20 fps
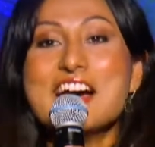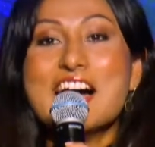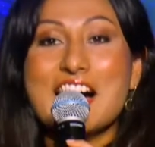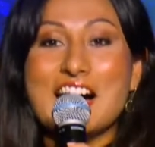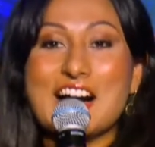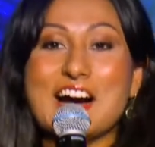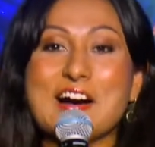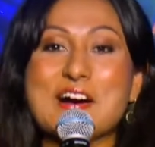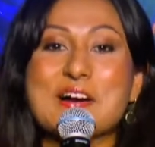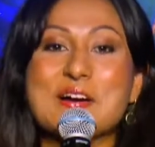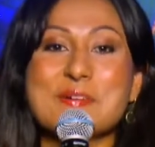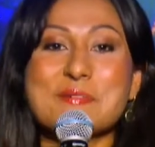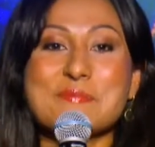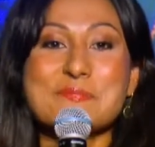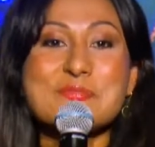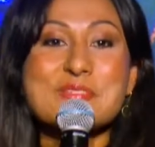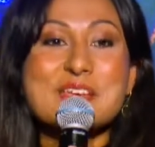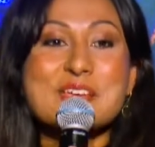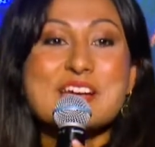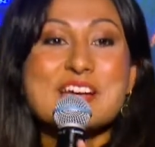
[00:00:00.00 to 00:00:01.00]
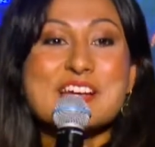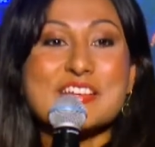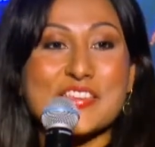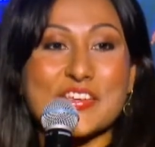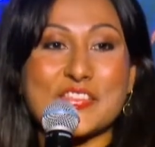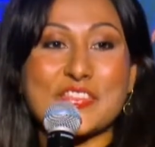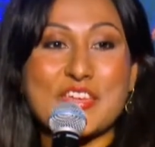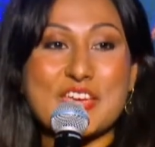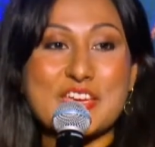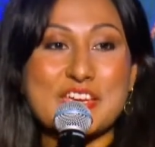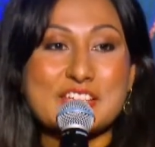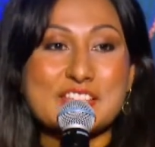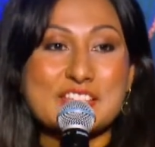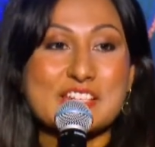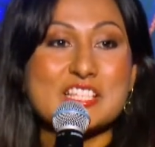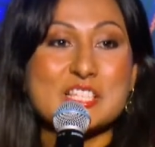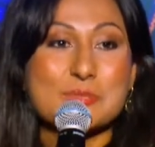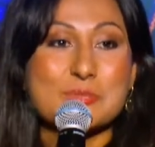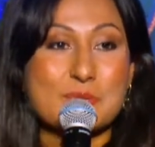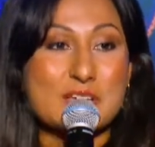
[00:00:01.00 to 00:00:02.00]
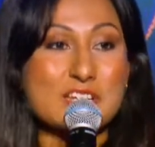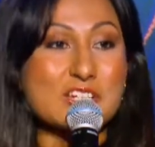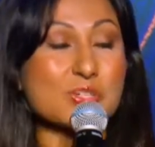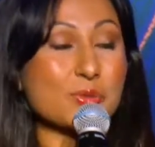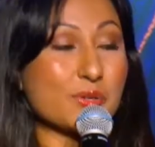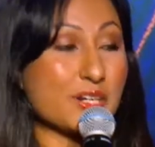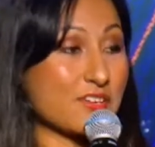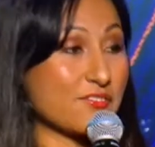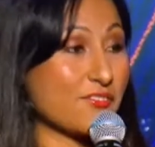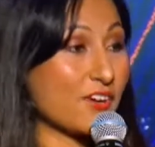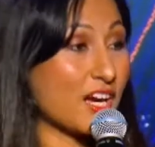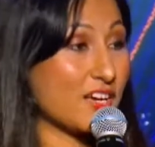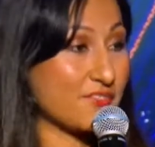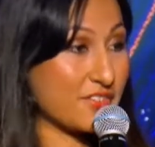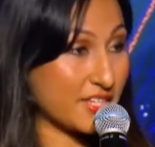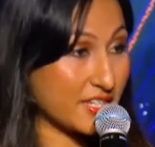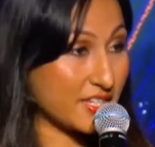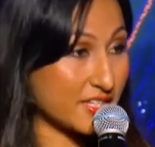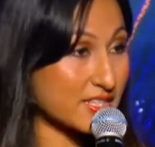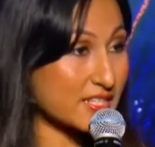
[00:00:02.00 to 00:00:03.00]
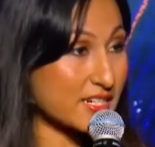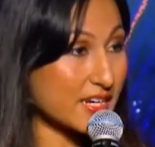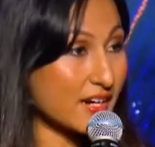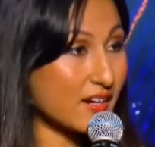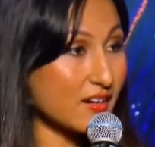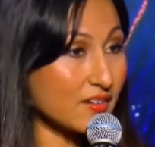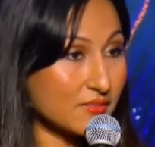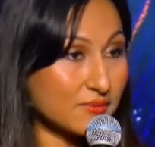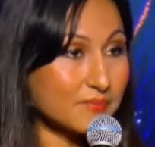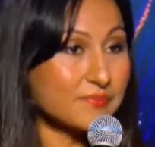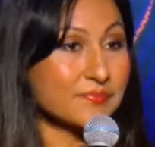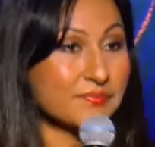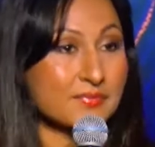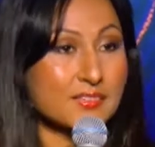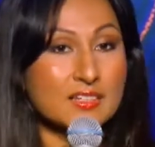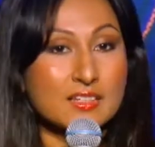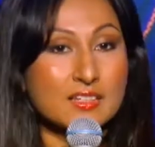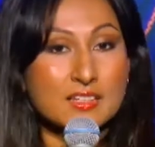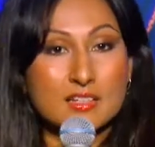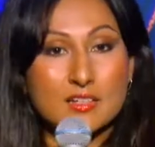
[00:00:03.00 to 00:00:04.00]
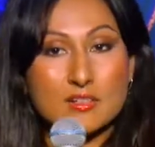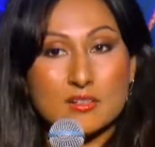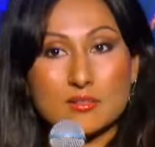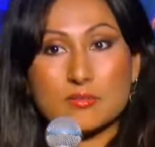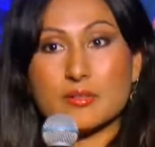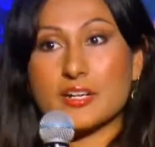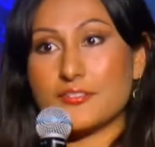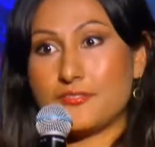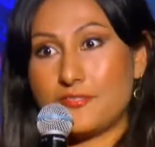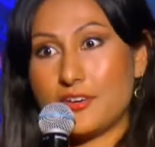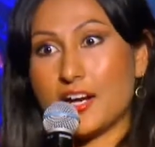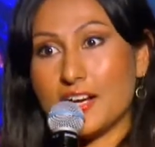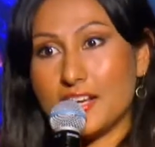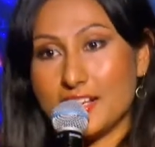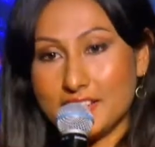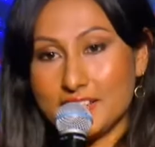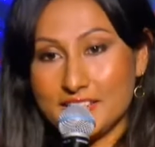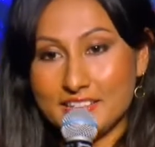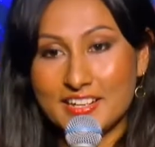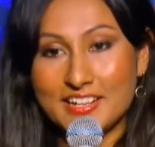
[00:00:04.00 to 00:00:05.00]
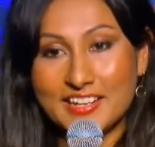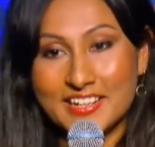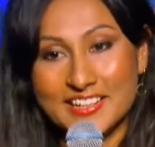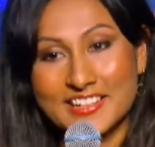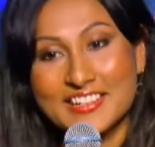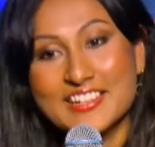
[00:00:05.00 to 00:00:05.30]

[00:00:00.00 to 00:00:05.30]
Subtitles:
The thing is that it's been 25 years now. We're fine.